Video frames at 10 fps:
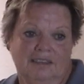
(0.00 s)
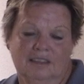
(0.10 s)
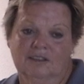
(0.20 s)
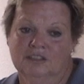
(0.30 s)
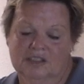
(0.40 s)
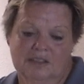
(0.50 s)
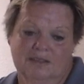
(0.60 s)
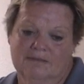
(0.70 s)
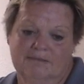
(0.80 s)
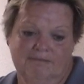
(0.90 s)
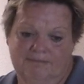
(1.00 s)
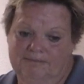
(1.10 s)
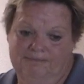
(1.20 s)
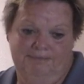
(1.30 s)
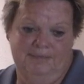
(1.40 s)
just
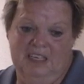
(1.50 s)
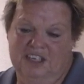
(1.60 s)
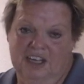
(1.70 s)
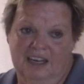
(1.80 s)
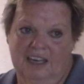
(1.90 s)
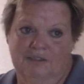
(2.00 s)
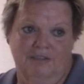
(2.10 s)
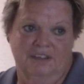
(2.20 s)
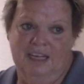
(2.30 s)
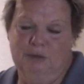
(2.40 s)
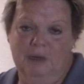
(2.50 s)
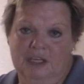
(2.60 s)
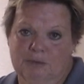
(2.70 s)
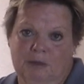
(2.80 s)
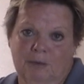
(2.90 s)
to check in for 10 minutes
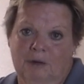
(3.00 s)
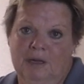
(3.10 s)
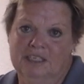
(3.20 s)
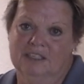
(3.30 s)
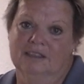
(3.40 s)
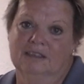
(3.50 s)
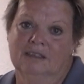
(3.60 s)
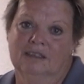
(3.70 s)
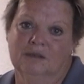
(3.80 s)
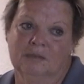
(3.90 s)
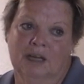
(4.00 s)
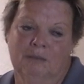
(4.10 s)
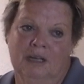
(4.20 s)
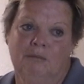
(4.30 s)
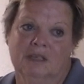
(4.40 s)
with probation. That
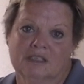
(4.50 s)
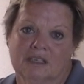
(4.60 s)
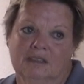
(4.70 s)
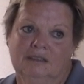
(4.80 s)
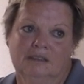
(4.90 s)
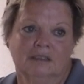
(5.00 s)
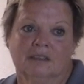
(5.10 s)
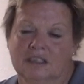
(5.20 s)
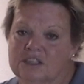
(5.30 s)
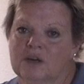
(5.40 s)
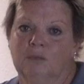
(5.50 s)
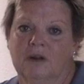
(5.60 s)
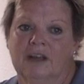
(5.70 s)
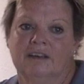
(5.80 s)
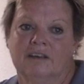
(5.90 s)
meant missing lunch on one
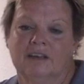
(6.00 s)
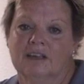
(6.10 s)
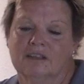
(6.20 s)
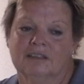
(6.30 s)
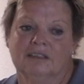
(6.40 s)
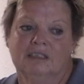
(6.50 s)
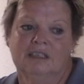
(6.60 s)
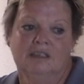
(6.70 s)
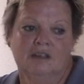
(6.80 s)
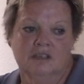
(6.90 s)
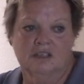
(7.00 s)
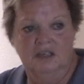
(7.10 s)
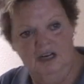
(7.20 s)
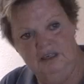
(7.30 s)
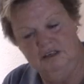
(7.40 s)
end or the other. So now
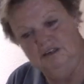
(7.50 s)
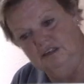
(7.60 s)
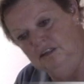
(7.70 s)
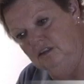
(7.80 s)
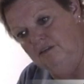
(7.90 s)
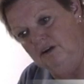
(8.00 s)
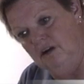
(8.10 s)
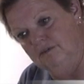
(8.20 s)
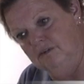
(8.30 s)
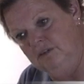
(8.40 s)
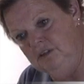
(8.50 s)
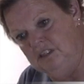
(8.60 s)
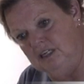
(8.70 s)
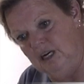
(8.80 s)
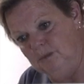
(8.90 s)
you're living off of food
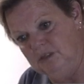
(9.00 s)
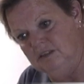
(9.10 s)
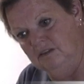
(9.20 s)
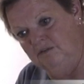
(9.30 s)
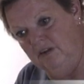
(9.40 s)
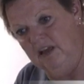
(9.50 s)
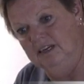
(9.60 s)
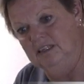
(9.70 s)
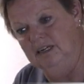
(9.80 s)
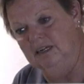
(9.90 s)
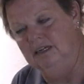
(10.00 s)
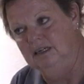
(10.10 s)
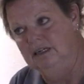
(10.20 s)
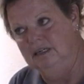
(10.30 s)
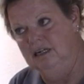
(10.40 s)
stamps for that day.
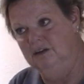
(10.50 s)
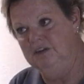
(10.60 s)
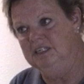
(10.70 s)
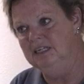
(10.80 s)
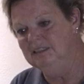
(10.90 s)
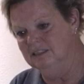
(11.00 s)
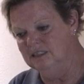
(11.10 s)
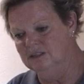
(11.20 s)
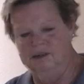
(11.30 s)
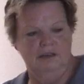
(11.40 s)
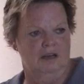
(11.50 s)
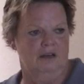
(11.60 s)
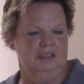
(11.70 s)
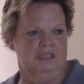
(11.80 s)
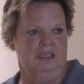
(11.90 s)
Now if you take the $200
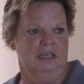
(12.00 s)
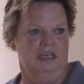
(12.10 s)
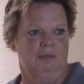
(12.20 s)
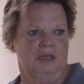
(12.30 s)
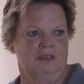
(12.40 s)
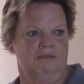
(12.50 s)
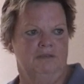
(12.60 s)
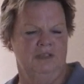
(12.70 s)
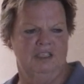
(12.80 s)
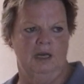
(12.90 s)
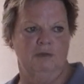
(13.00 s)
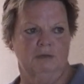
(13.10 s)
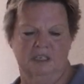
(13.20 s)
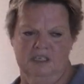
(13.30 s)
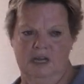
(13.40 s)
that you get a month in food stamps,
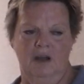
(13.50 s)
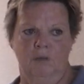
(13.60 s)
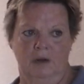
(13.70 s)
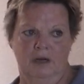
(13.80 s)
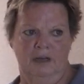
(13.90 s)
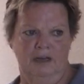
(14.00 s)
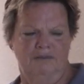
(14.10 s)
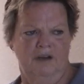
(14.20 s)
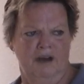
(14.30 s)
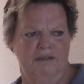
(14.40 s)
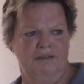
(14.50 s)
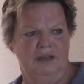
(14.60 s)
which is now $195,